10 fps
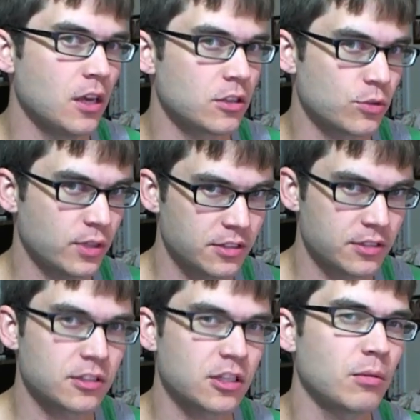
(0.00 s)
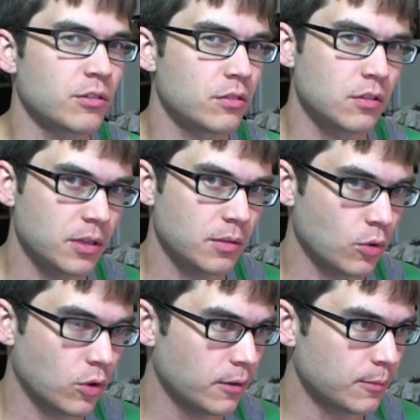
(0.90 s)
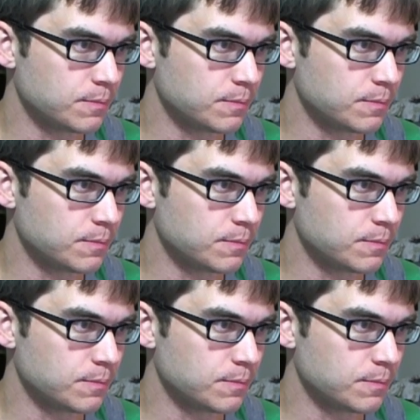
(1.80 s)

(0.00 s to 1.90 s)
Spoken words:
Sweetness is coming through a bit more.